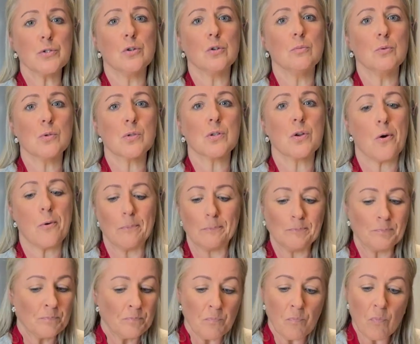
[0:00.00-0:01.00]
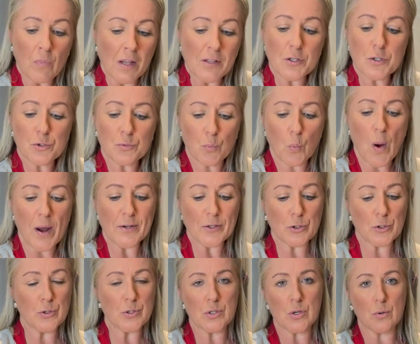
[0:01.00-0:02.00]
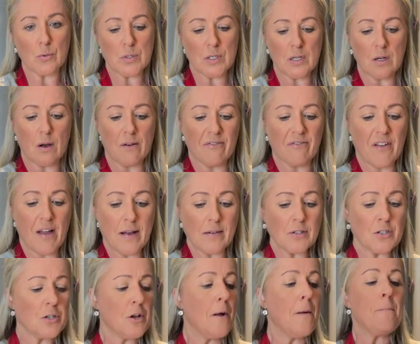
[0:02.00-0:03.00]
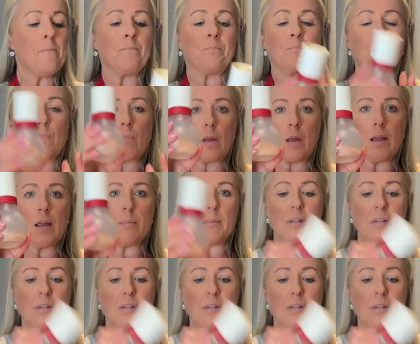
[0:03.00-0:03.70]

The best salt. I'm just going to check. Let's just check.